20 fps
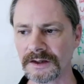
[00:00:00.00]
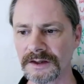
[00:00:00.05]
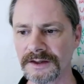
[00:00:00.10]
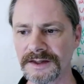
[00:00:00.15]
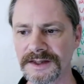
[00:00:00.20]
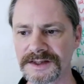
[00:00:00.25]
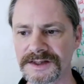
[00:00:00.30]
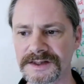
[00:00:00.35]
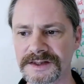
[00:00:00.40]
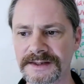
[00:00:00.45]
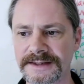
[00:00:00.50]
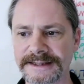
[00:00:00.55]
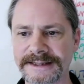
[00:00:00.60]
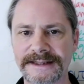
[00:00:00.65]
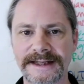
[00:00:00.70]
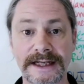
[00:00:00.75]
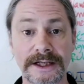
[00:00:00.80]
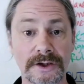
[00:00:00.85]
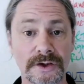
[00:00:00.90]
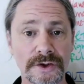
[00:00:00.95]
this
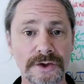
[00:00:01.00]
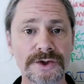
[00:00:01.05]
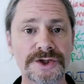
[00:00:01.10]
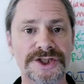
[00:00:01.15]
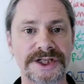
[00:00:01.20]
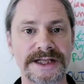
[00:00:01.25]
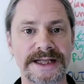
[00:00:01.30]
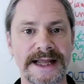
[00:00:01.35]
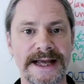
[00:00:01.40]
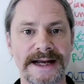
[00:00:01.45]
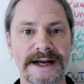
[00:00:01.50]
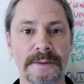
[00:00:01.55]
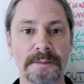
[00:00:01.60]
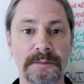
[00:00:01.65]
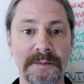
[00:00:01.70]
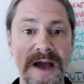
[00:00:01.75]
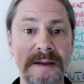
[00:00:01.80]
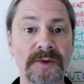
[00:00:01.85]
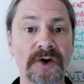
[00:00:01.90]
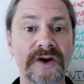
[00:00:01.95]
illusion that
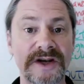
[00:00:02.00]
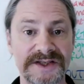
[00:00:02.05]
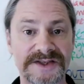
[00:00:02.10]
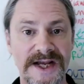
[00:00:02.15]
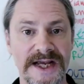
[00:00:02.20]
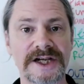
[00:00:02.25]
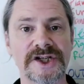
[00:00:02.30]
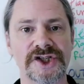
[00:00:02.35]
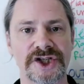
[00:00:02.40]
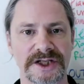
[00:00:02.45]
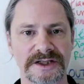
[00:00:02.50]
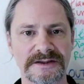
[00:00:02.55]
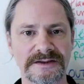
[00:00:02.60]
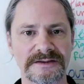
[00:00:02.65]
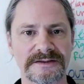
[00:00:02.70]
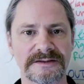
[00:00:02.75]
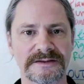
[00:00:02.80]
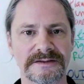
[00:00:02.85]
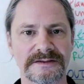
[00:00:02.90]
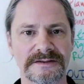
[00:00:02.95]
memorization
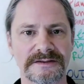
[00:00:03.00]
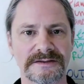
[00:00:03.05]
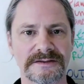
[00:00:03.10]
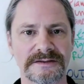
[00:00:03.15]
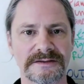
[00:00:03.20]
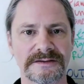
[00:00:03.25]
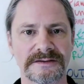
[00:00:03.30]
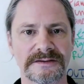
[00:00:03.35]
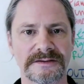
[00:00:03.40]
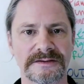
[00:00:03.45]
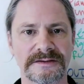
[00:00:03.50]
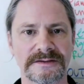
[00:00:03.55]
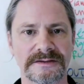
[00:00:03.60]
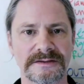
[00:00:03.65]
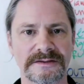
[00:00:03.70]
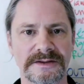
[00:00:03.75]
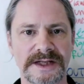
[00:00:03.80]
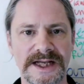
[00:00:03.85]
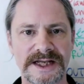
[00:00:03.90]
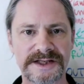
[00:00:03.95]

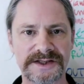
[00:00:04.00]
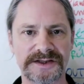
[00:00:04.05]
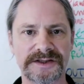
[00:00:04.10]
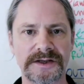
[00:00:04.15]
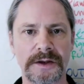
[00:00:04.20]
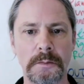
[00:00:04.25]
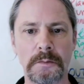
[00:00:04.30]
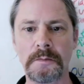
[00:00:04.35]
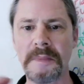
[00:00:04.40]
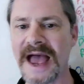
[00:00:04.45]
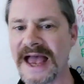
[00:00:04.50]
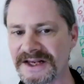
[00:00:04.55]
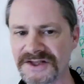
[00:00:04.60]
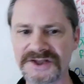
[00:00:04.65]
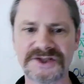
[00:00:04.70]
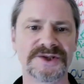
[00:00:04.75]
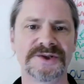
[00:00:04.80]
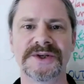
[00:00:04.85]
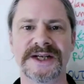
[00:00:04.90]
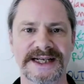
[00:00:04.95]
is
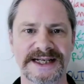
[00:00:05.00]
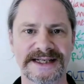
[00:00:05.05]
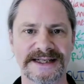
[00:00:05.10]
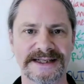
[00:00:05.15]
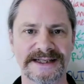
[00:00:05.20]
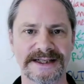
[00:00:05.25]
mastery.